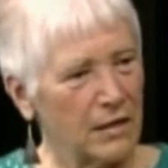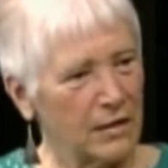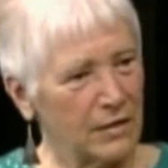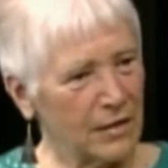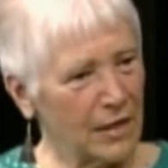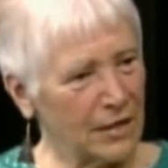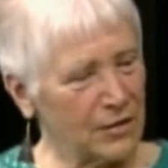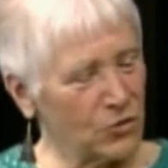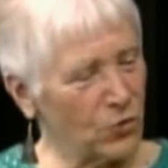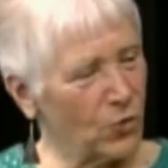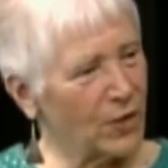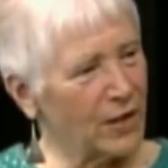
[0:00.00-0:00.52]

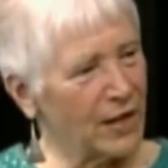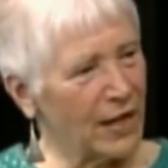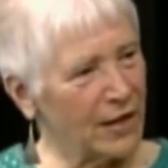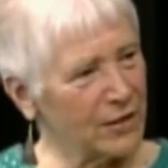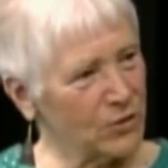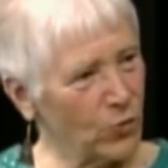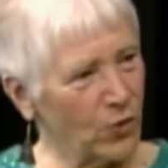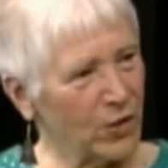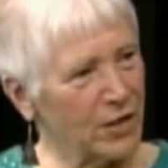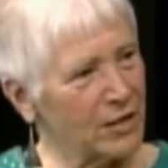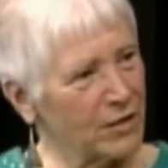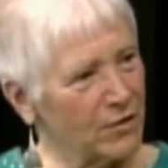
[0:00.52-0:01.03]
that's one
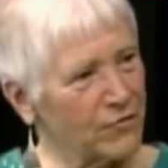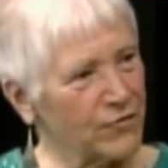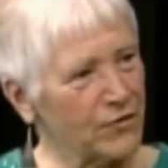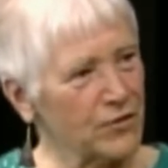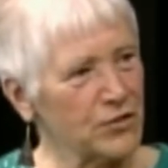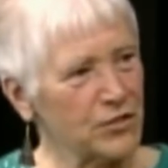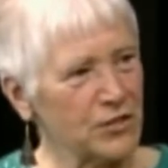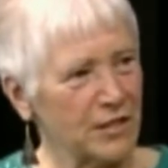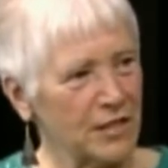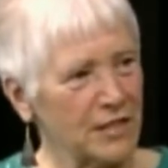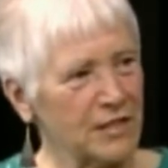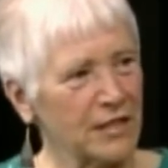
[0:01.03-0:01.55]
of the
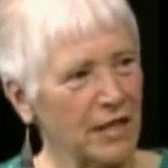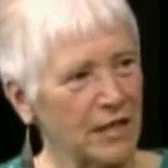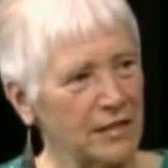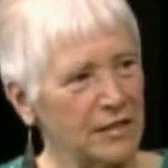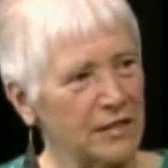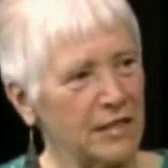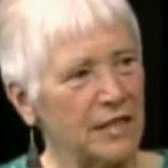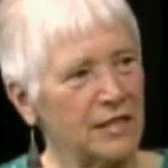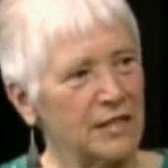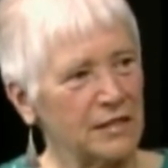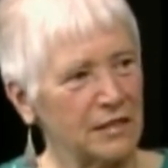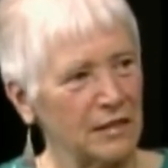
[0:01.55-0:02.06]
first things I
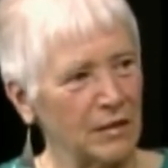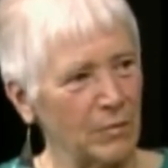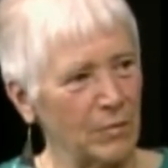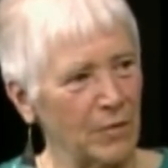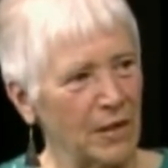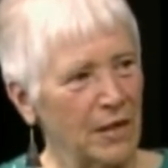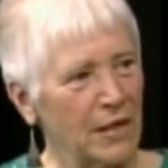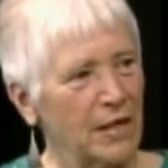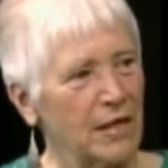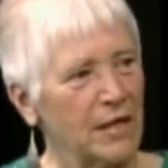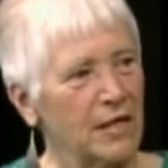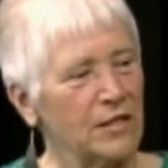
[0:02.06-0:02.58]
teach them,
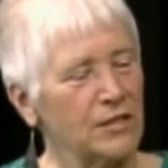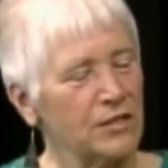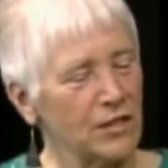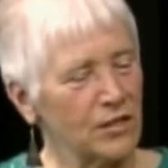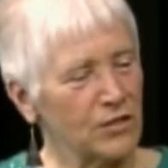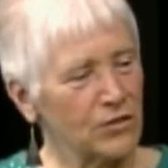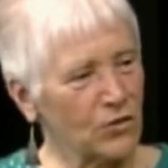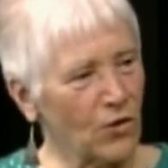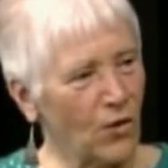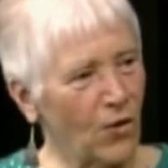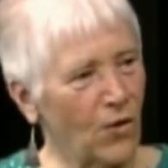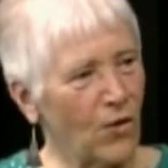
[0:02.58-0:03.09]
is
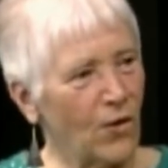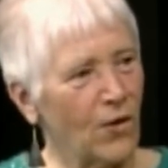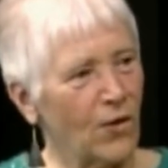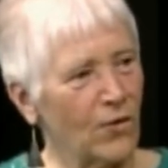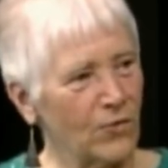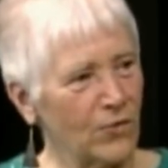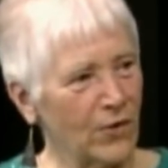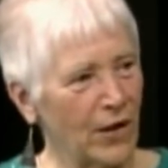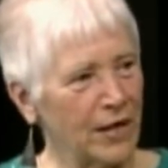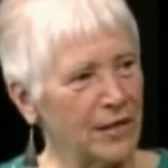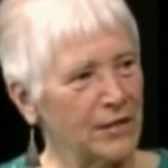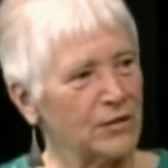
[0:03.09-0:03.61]
it's all
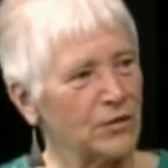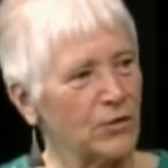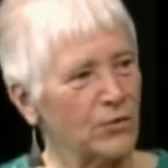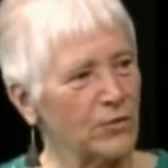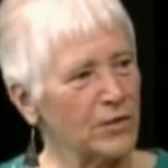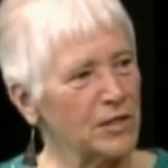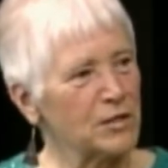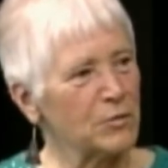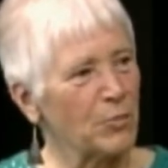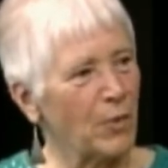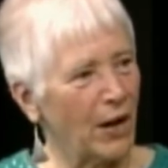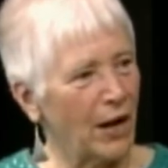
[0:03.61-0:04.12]
right to
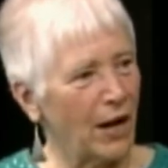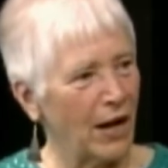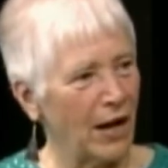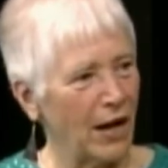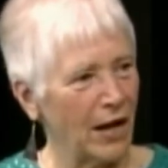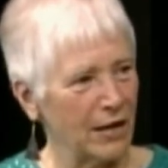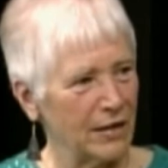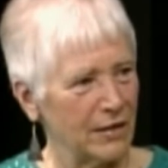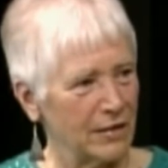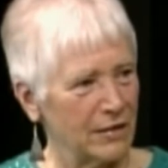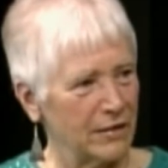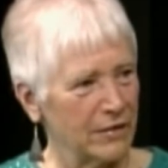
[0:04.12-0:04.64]

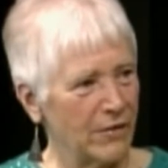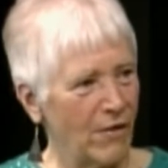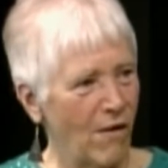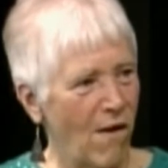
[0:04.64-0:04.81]
respond.